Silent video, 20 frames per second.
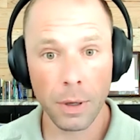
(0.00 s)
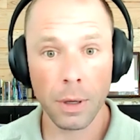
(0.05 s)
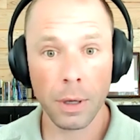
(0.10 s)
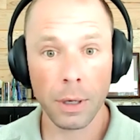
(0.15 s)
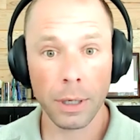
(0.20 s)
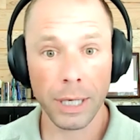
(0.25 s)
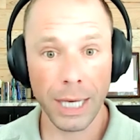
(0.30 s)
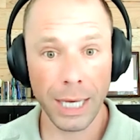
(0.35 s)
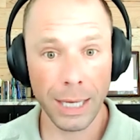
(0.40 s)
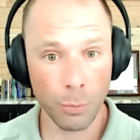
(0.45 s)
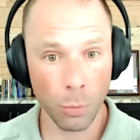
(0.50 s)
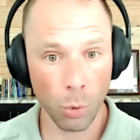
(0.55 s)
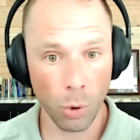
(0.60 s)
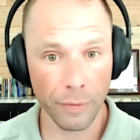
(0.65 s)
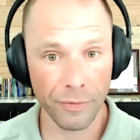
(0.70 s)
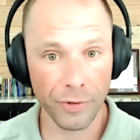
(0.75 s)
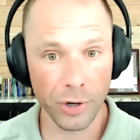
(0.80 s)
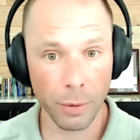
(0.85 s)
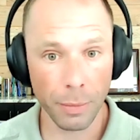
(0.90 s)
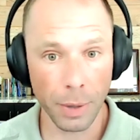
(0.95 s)
keep more
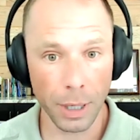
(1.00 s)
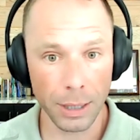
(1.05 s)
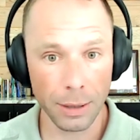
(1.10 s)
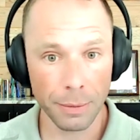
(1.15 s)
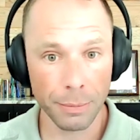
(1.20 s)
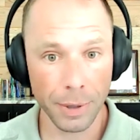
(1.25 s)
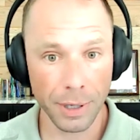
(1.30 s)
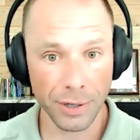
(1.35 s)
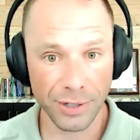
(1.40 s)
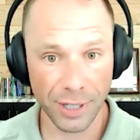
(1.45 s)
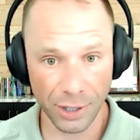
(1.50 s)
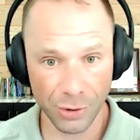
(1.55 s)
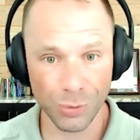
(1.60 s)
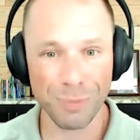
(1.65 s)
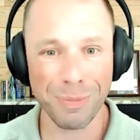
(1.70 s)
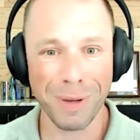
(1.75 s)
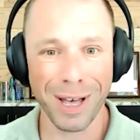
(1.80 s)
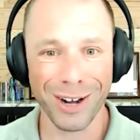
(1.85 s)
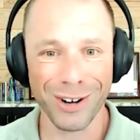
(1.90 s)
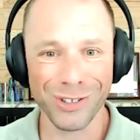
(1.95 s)
of your money, because that's
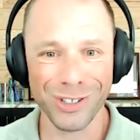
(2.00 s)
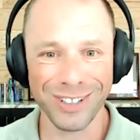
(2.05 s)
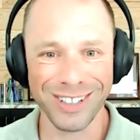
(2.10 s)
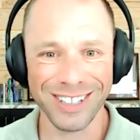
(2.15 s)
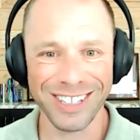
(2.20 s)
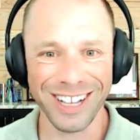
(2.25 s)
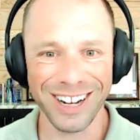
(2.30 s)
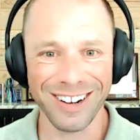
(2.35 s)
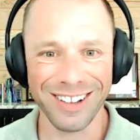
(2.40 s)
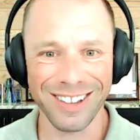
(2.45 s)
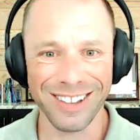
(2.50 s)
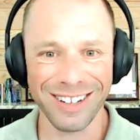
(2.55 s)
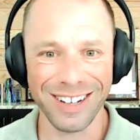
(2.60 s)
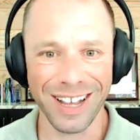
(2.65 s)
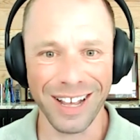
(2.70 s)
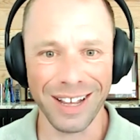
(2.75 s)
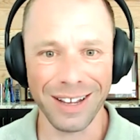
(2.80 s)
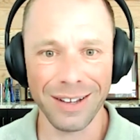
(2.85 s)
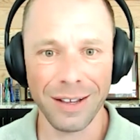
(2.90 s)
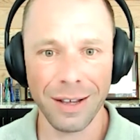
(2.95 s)
what matters at the end of the
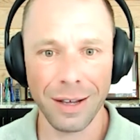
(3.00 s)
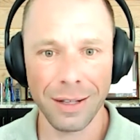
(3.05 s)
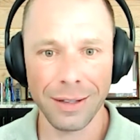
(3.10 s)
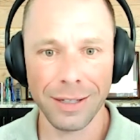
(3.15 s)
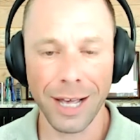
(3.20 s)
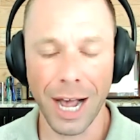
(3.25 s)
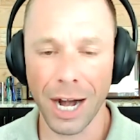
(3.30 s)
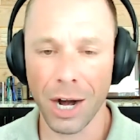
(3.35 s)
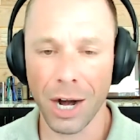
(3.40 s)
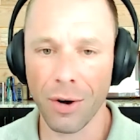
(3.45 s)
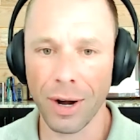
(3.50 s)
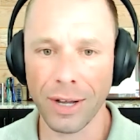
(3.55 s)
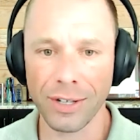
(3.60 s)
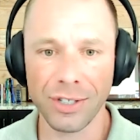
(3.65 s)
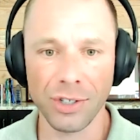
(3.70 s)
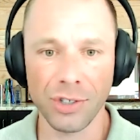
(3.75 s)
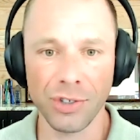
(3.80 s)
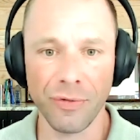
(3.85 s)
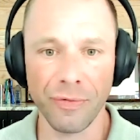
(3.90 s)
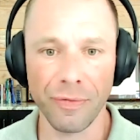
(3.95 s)
day. The
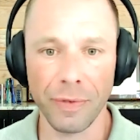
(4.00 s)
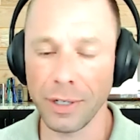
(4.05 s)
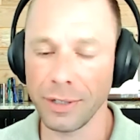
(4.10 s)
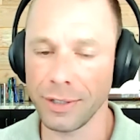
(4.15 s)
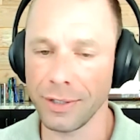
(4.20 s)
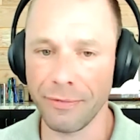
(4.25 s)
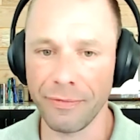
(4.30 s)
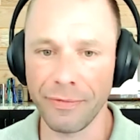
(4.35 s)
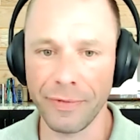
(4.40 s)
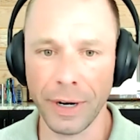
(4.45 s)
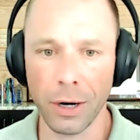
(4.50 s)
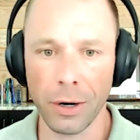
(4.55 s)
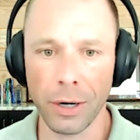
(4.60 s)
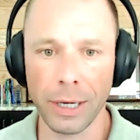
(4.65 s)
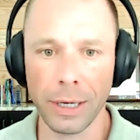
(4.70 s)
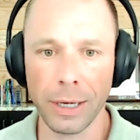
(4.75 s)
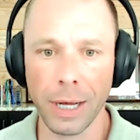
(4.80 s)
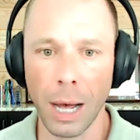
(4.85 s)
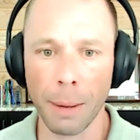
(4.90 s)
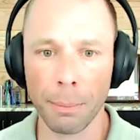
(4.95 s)
IRS is
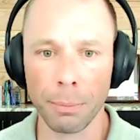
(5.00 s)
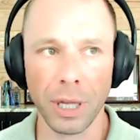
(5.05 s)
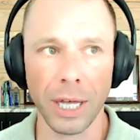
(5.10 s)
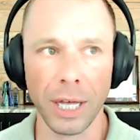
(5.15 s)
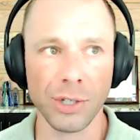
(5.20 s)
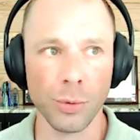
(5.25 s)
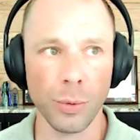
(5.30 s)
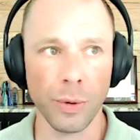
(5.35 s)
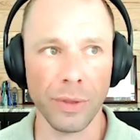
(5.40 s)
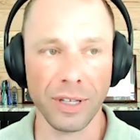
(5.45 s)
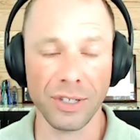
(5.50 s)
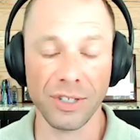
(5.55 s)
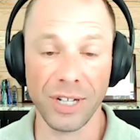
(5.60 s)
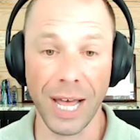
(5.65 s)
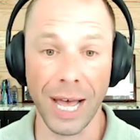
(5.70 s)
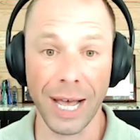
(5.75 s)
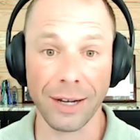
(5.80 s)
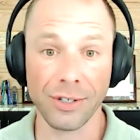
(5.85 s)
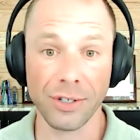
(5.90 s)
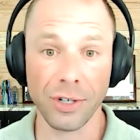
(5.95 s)
very complex with its
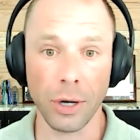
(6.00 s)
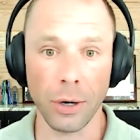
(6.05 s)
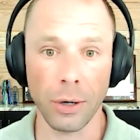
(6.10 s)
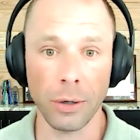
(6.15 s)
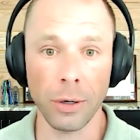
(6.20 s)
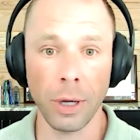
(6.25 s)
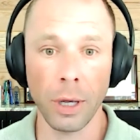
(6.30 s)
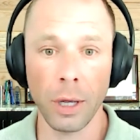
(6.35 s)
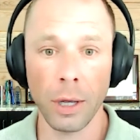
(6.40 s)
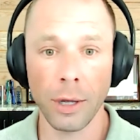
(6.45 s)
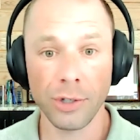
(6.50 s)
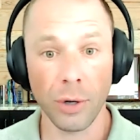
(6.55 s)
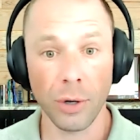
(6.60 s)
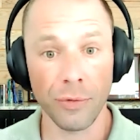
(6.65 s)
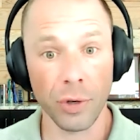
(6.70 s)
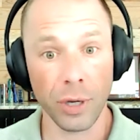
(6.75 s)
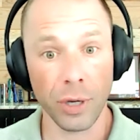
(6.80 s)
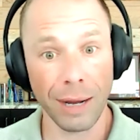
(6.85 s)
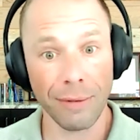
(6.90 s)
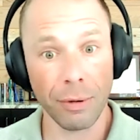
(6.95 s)
tax code. So
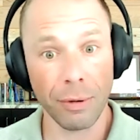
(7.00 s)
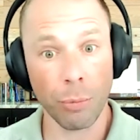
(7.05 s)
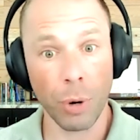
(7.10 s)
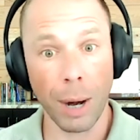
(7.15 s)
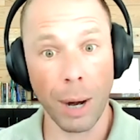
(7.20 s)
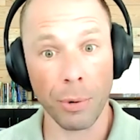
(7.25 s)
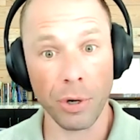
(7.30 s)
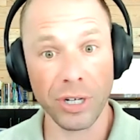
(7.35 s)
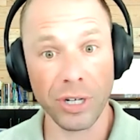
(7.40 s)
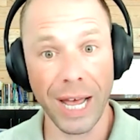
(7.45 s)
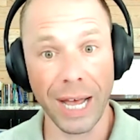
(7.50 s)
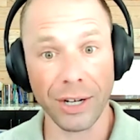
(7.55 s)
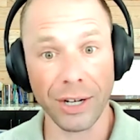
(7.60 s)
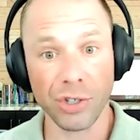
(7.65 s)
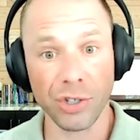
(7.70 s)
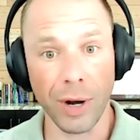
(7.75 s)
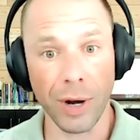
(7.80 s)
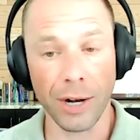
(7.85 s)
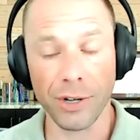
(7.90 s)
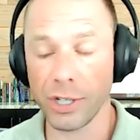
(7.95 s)
if you can have a proper tax
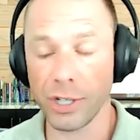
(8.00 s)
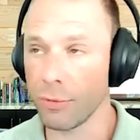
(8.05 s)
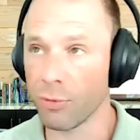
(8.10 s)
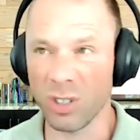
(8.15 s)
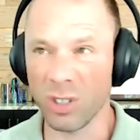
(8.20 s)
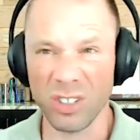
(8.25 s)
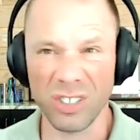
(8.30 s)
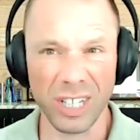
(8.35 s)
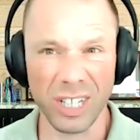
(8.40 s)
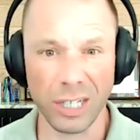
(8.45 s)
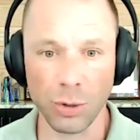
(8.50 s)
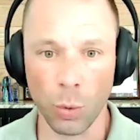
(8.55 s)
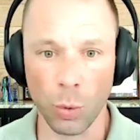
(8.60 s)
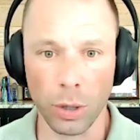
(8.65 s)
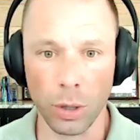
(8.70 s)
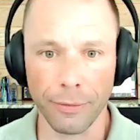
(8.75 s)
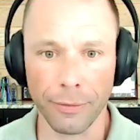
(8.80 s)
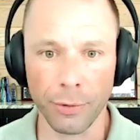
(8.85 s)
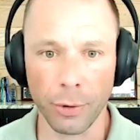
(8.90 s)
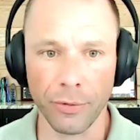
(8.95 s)
strategy, real estate's
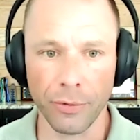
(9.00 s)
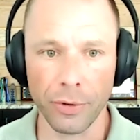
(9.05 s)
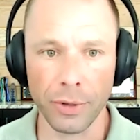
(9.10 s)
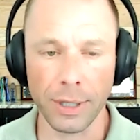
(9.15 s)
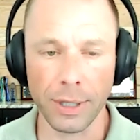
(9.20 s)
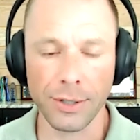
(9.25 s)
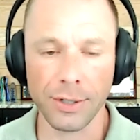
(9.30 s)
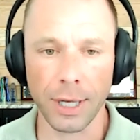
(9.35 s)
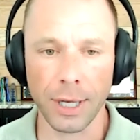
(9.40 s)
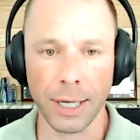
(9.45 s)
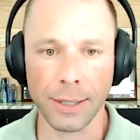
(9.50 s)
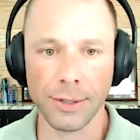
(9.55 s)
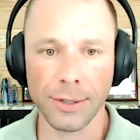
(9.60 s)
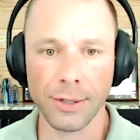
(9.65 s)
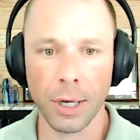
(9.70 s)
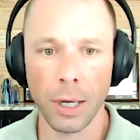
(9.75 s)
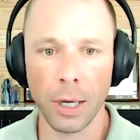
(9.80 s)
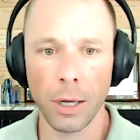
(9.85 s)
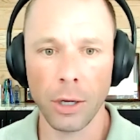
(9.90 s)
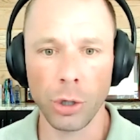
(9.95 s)
wonderful for these
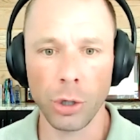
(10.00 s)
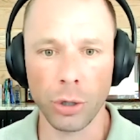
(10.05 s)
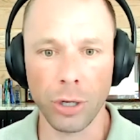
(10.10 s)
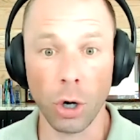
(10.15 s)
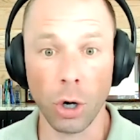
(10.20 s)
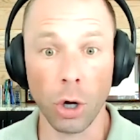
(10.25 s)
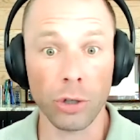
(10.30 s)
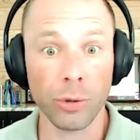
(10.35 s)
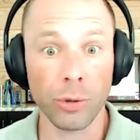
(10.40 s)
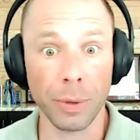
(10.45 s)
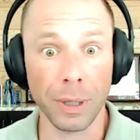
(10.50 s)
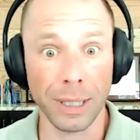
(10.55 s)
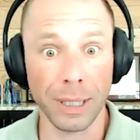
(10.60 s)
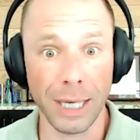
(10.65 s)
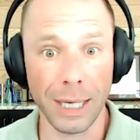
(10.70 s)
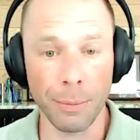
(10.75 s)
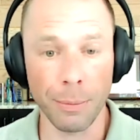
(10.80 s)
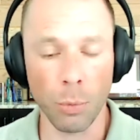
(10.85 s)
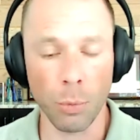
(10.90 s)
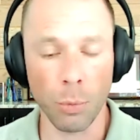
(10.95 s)
things. You can ultimately
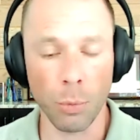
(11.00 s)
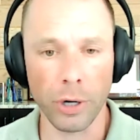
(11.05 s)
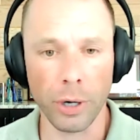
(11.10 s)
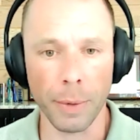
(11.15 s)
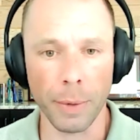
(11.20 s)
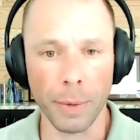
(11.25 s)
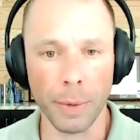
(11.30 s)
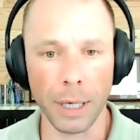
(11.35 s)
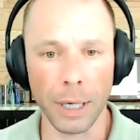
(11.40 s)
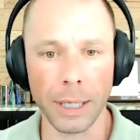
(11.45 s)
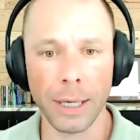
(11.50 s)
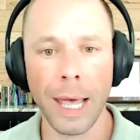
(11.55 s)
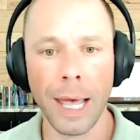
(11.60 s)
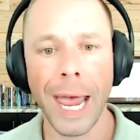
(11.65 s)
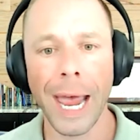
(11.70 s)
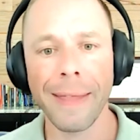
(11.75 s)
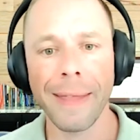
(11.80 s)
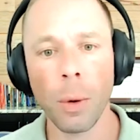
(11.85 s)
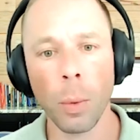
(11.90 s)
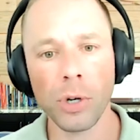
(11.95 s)
keep more of your money.
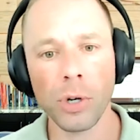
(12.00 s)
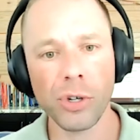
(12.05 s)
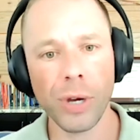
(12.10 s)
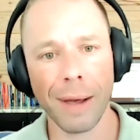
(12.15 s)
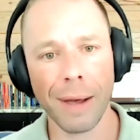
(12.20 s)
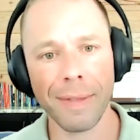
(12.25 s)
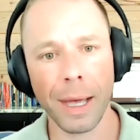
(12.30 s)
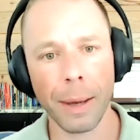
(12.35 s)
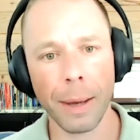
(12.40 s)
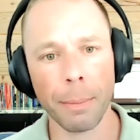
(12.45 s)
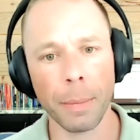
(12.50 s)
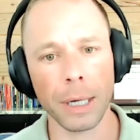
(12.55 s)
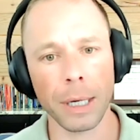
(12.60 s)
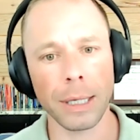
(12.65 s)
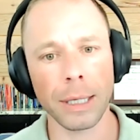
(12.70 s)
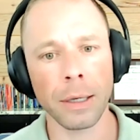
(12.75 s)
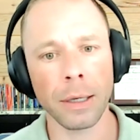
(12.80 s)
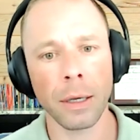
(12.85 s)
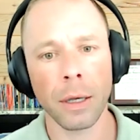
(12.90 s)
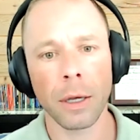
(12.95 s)
And then once you have that
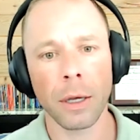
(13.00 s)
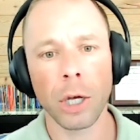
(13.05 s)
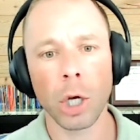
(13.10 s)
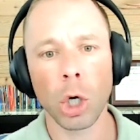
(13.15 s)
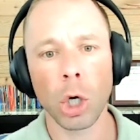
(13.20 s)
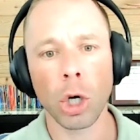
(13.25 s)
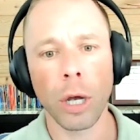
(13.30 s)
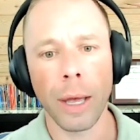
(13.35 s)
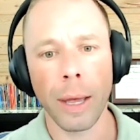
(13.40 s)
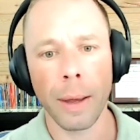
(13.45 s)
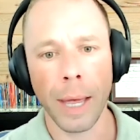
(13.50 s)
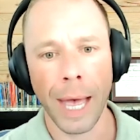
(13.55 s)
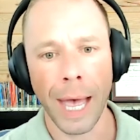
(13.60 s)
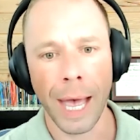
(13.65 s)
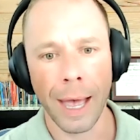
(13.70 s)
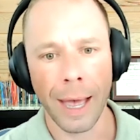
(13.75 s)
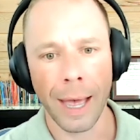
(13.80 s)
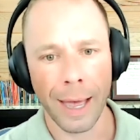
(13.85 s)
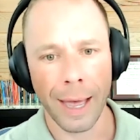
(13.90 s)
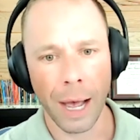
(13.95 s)
money,
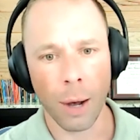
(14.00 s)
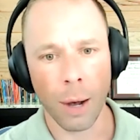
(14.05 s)
how